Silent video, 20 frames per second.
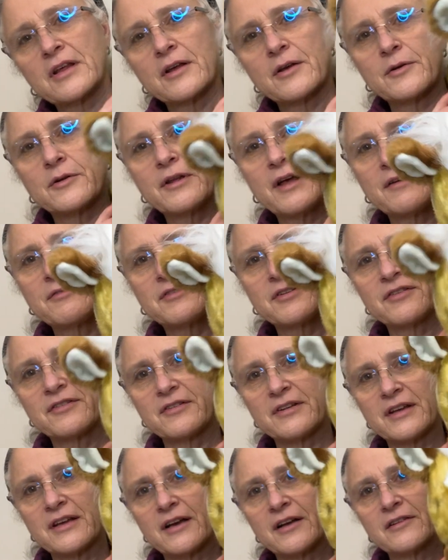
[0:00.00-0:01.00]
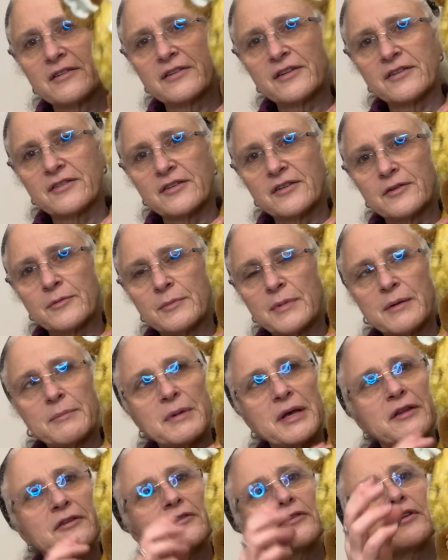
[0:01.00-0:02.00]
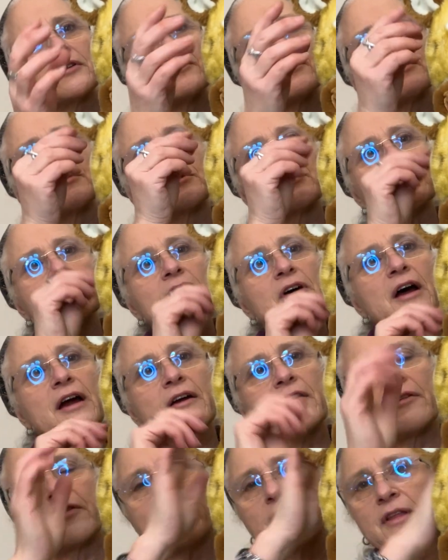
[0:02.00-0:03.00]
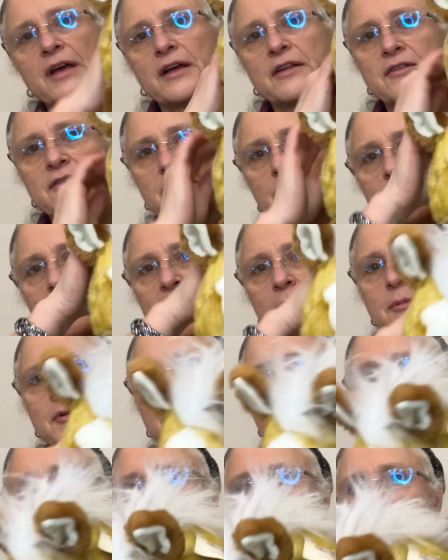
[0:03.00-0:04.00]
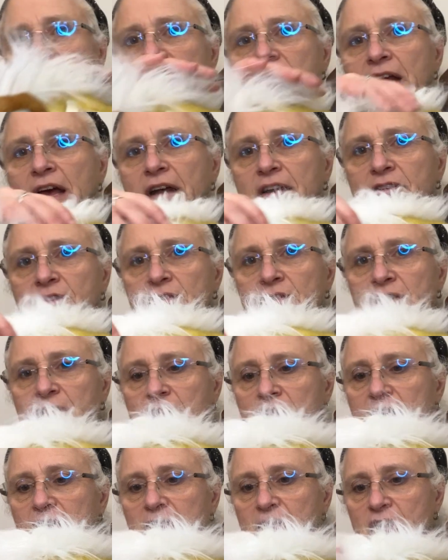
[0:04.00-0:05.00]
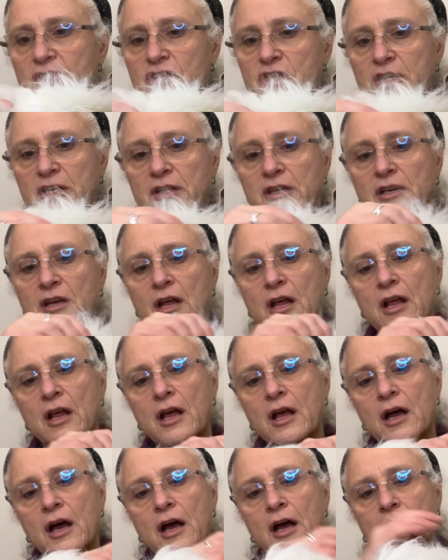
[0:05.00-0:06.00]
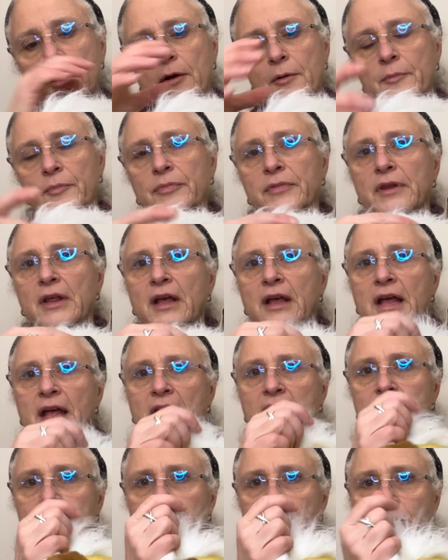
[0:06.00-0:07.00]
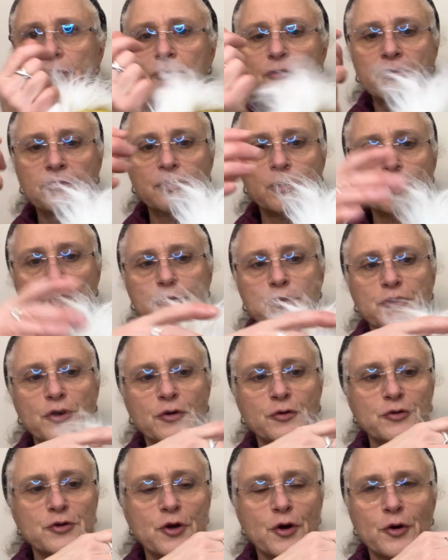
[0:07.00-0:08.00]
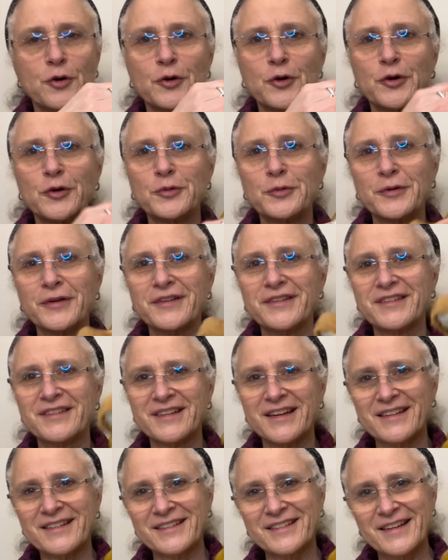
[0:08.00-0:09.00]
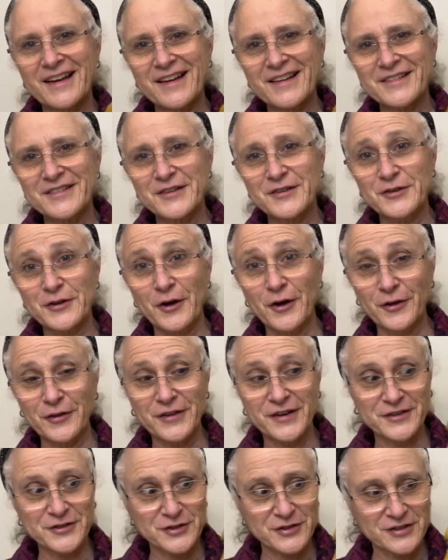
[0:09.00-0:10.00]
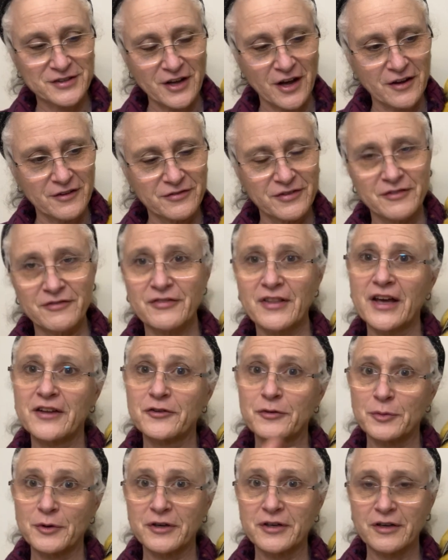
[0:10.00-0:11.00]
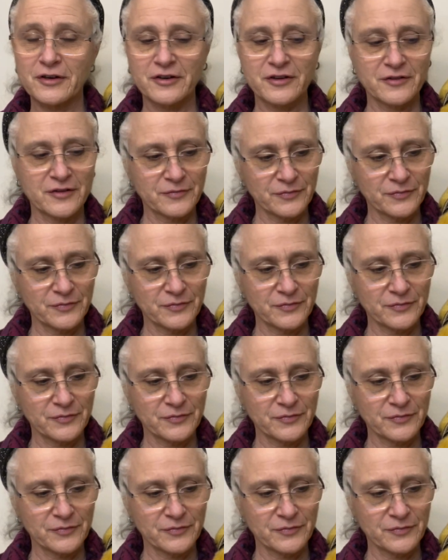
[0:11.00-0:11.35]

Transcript: We'll have to see. I'll list him. I may list him a little higher than that and see what happens. But he's in excellent condition. And for those of you who don't know, Goodwill sanitizes all their stuff if that's where you're